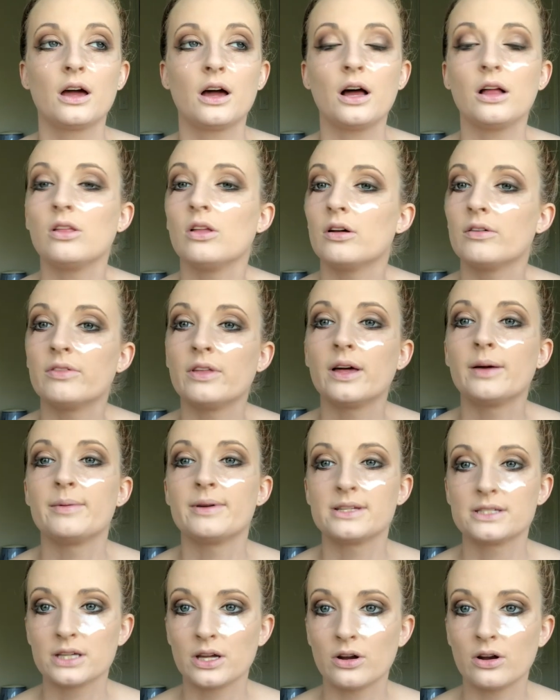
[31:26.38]
I love that
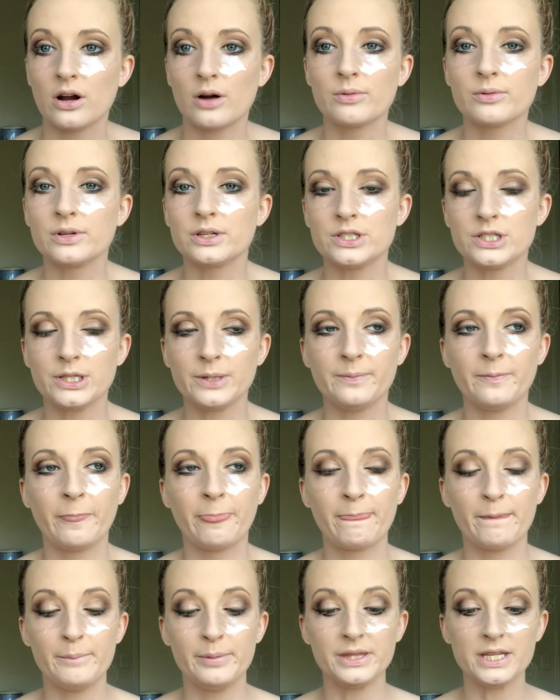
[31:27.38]
mascara. I really do.
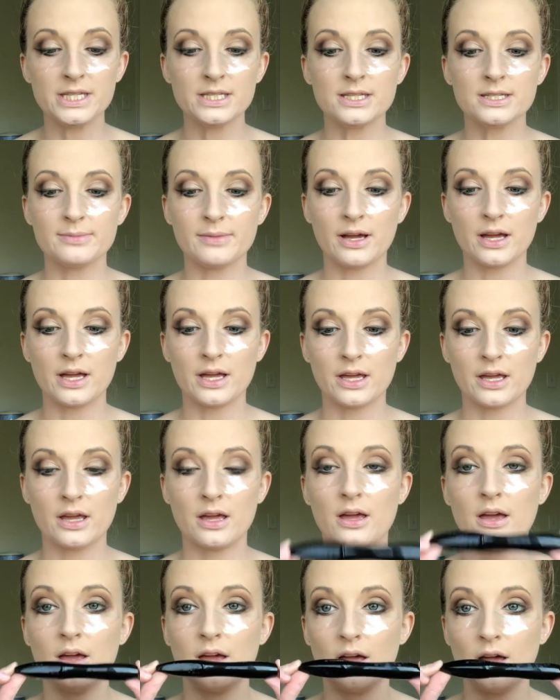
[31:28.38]
But this is my
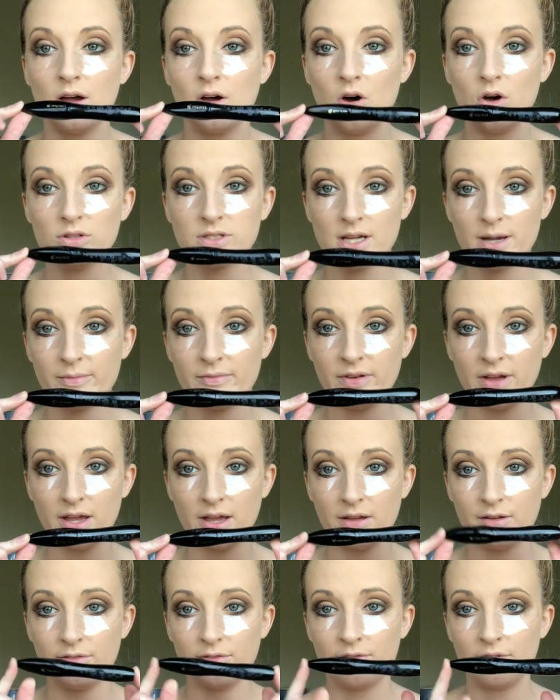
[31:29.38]
all-time
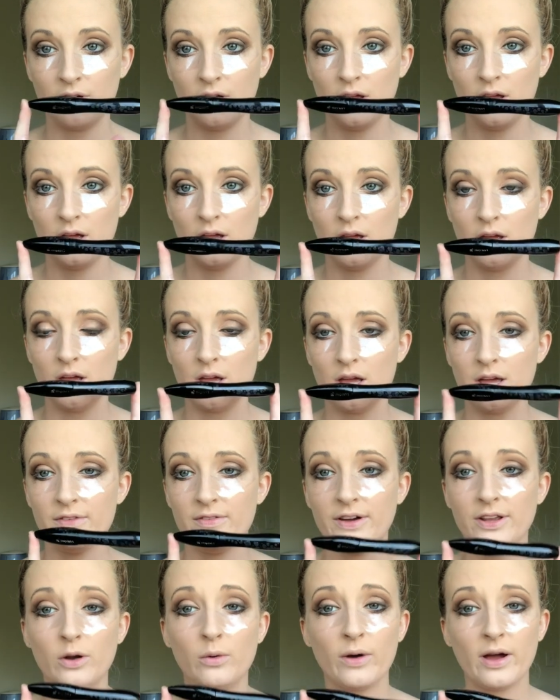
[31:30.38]
fave.
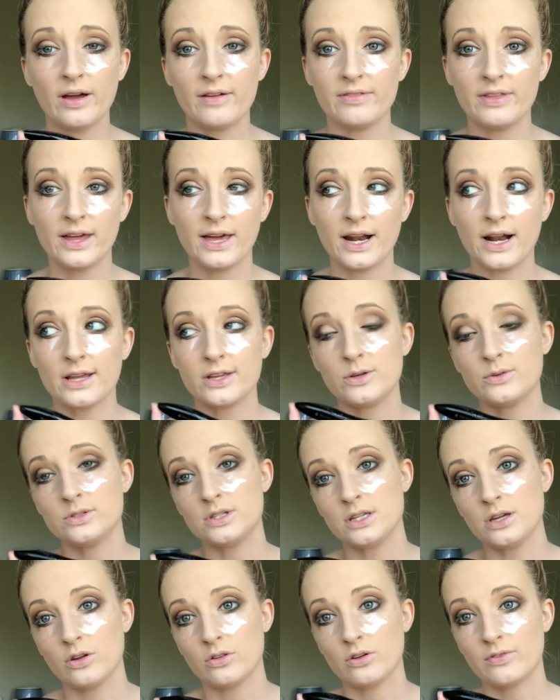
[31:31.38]
If I don't have that, I use
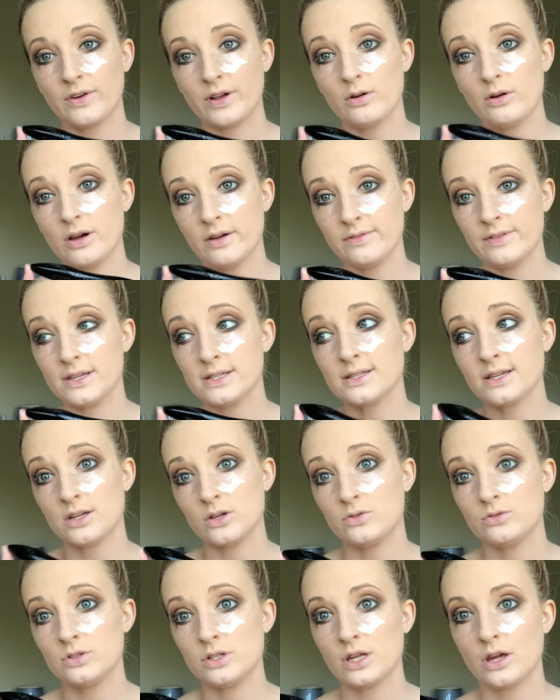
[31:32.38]
the other. If I don't have this, I
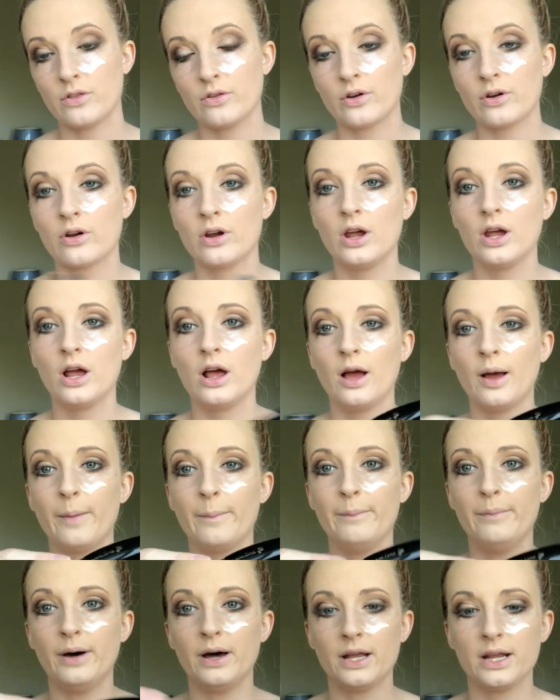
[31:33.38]
use the other.
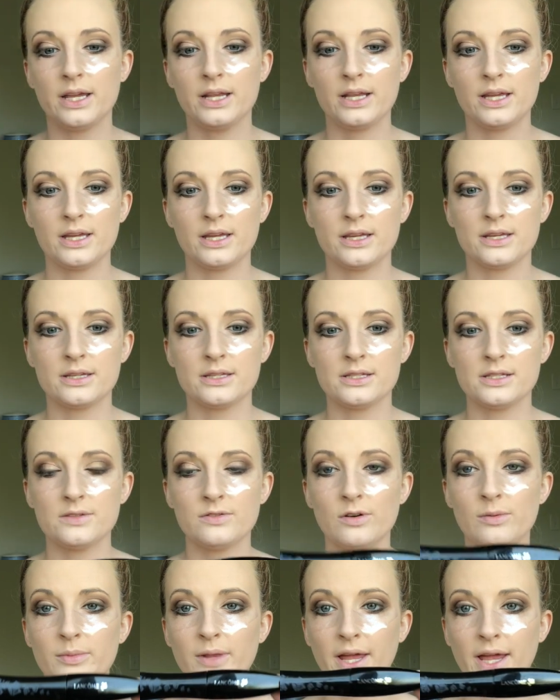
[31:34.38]
But it is
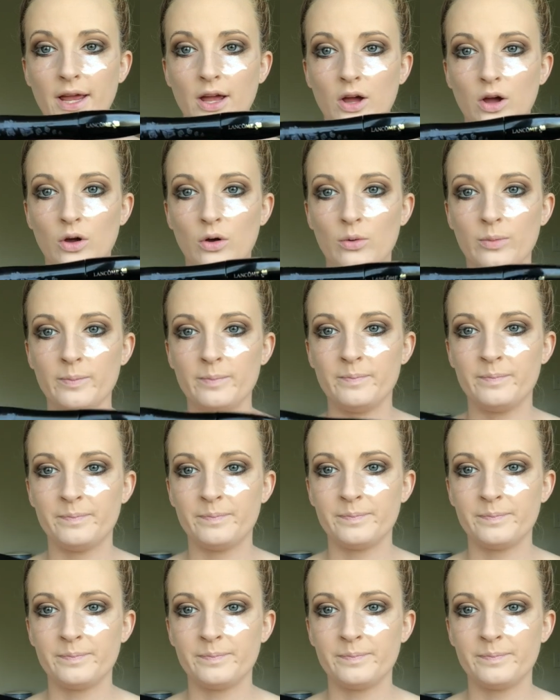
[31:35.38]
from Lancome.